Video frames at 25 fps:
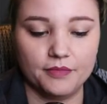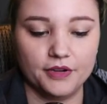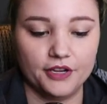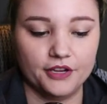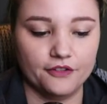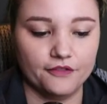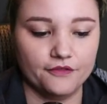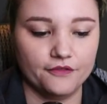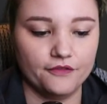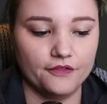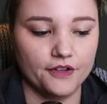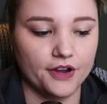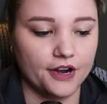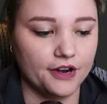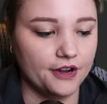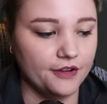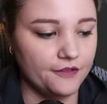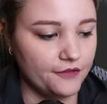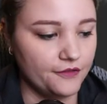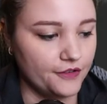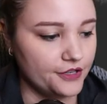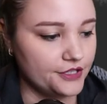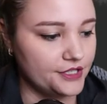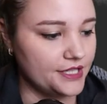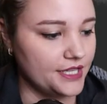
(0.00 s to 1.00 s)
But your very
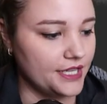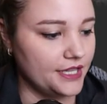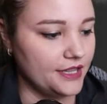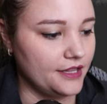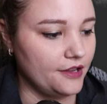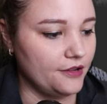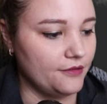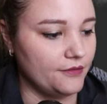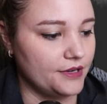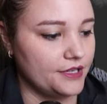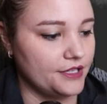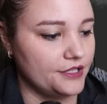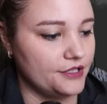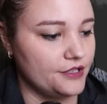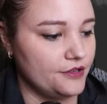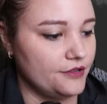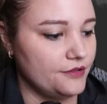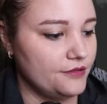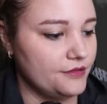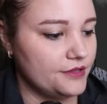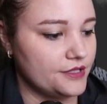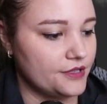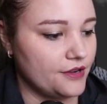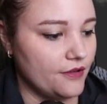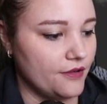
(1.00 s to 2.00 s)
first thing that you want to
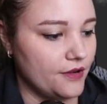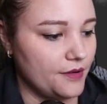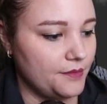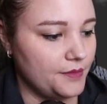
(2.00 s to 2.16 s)
do is go